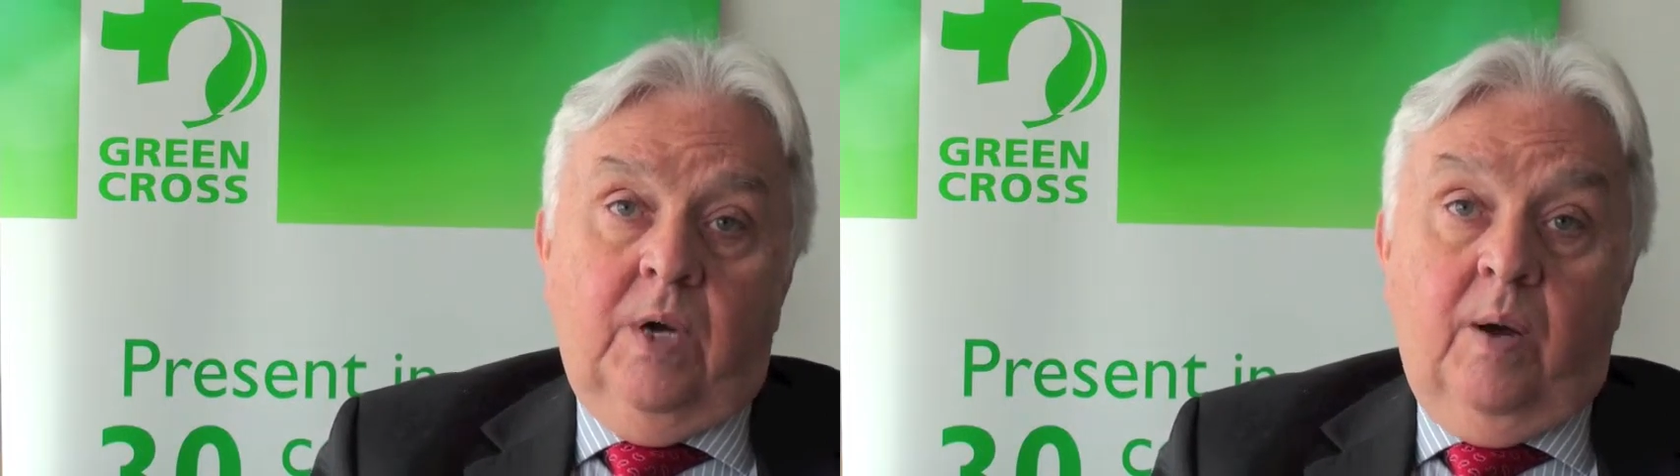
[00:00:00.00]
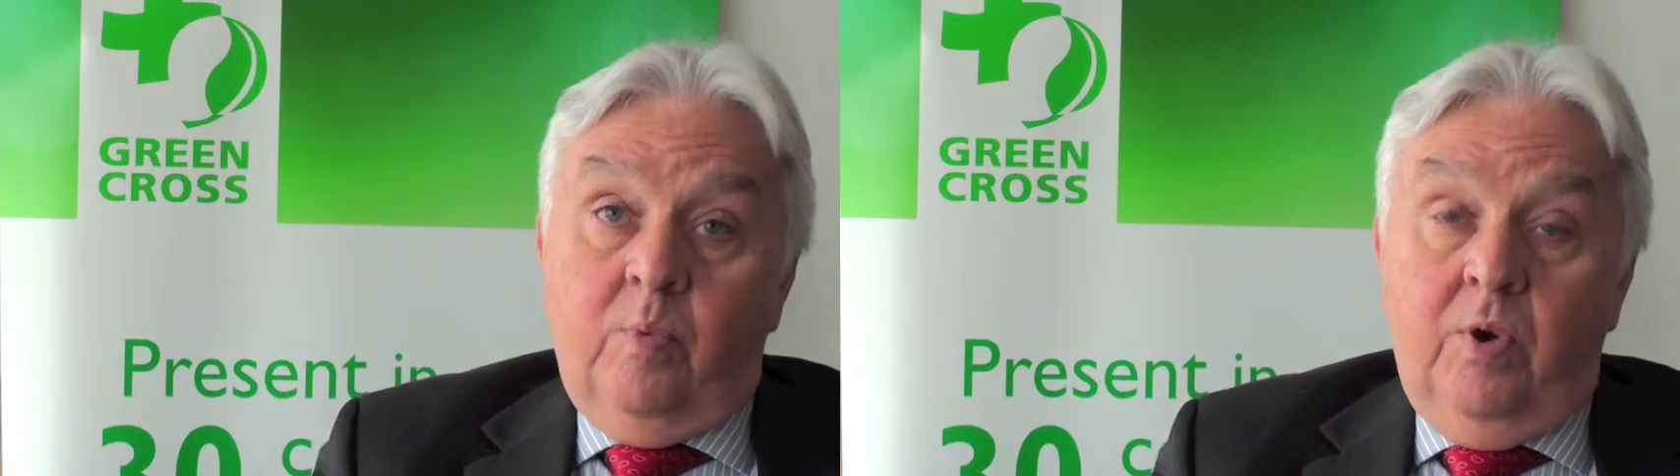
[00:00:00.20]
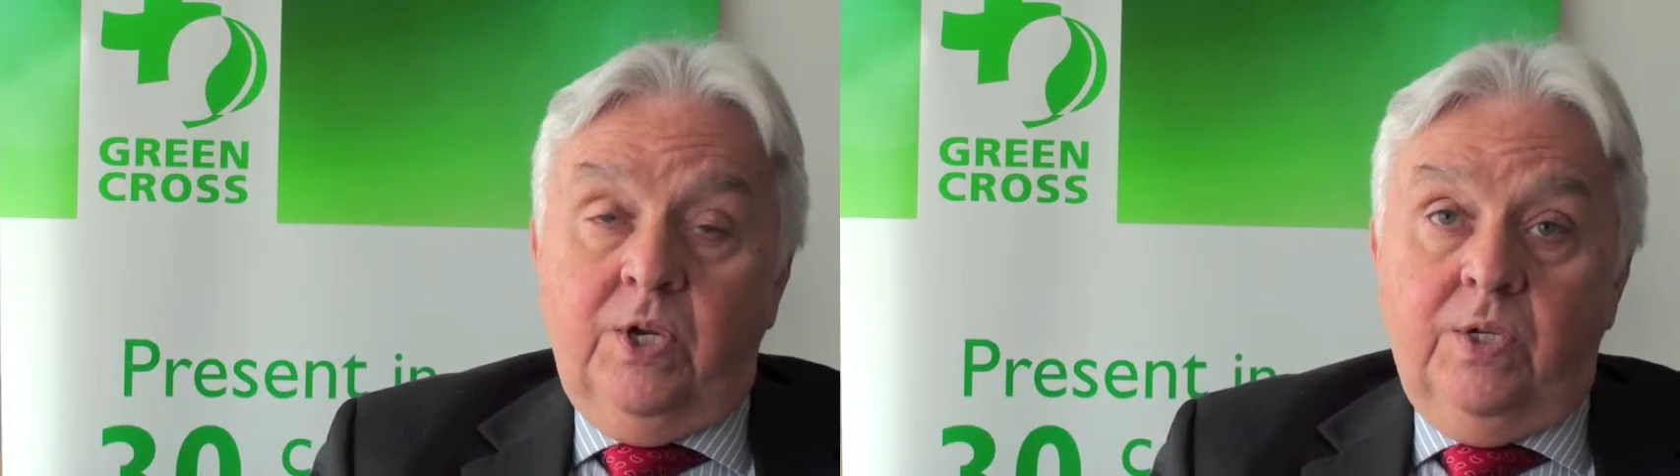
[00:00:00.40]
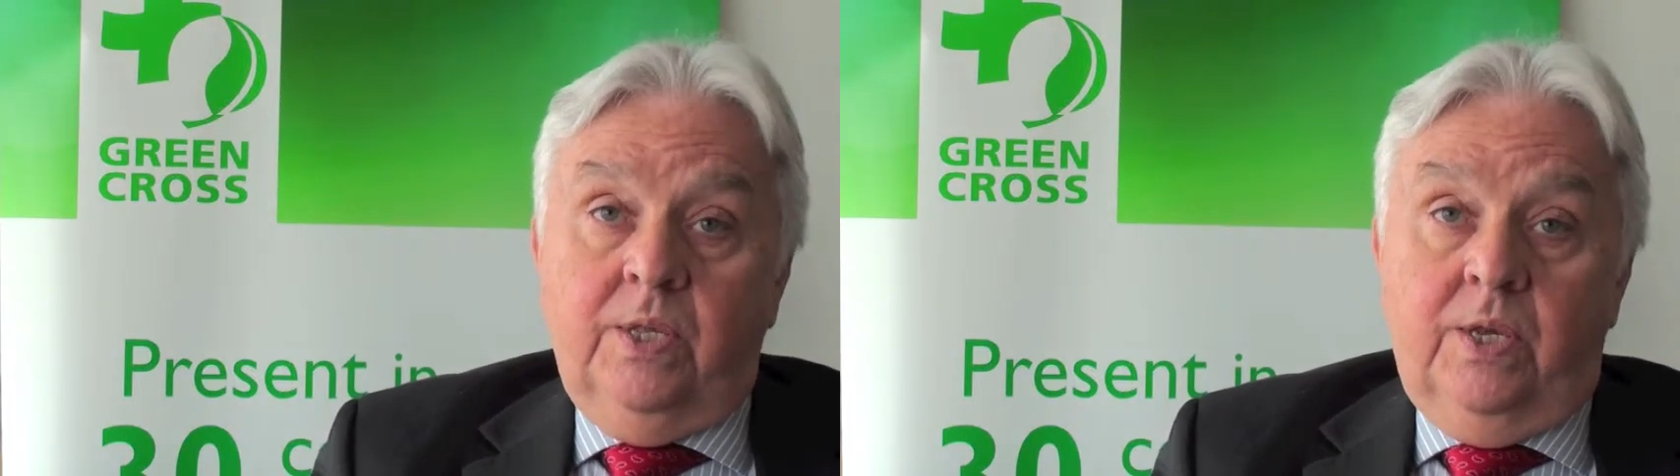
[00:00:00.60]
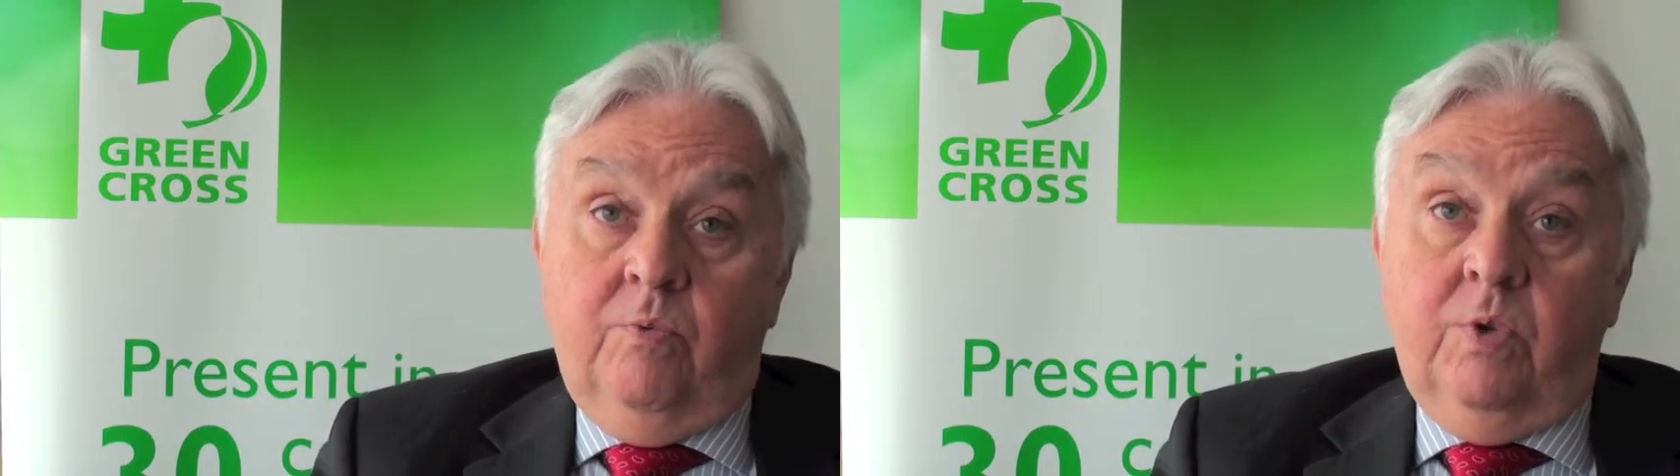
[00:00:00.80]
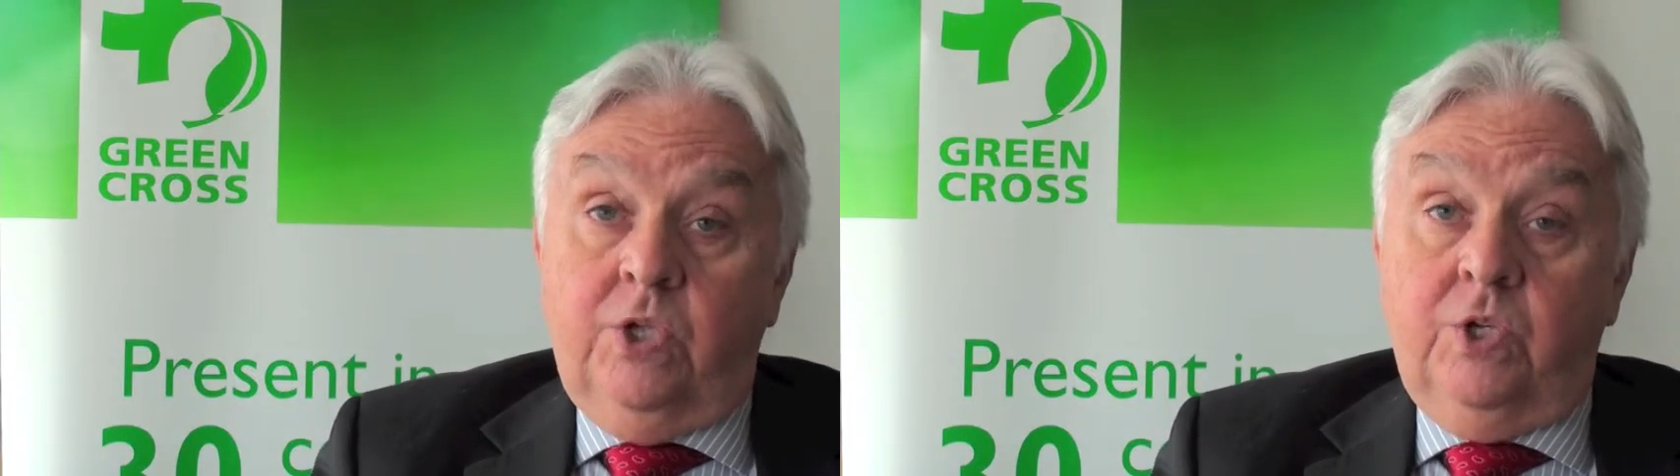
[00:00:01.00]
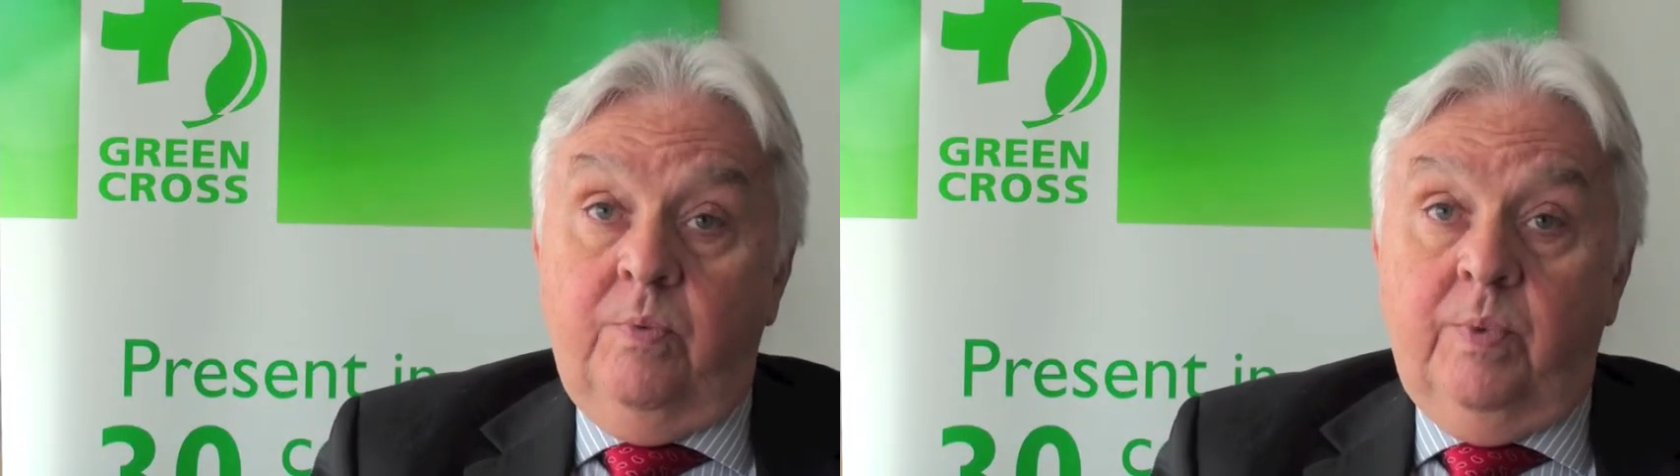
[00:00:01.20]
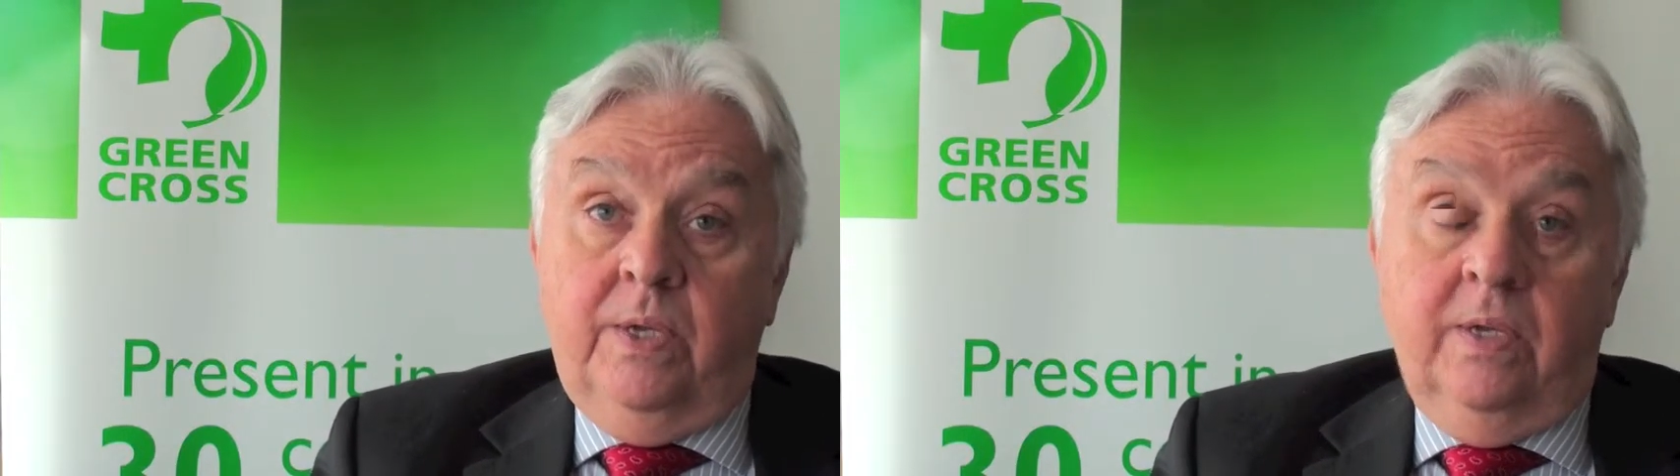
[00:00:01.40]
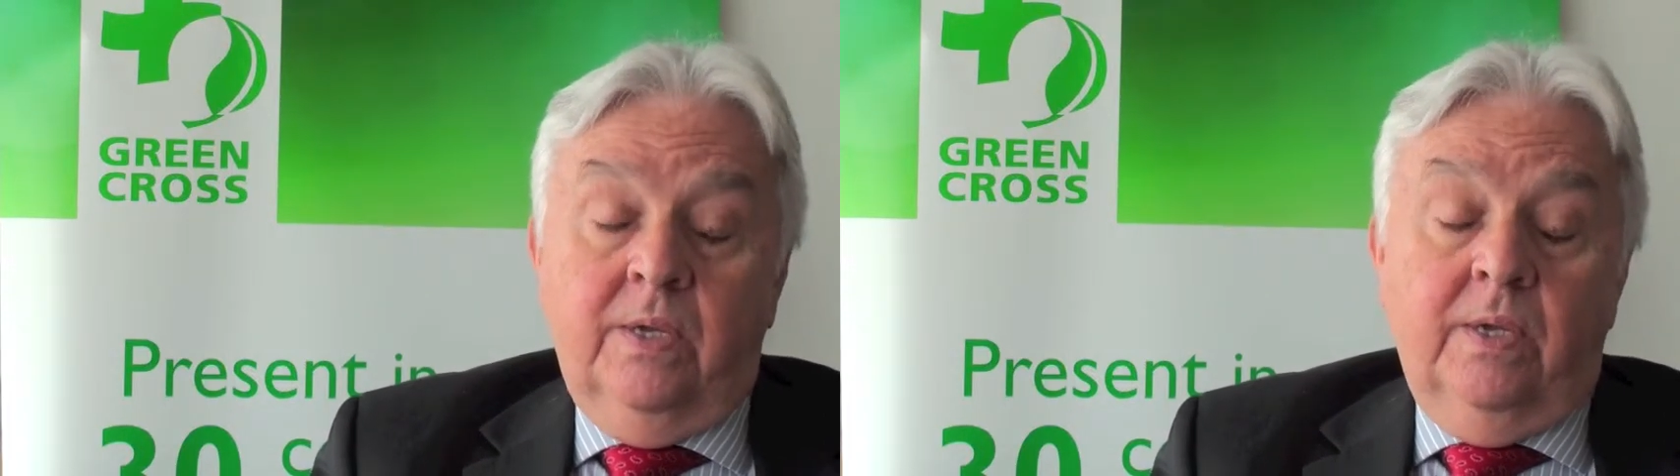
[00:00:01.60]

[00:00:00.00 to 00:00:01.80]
operation than it really should be.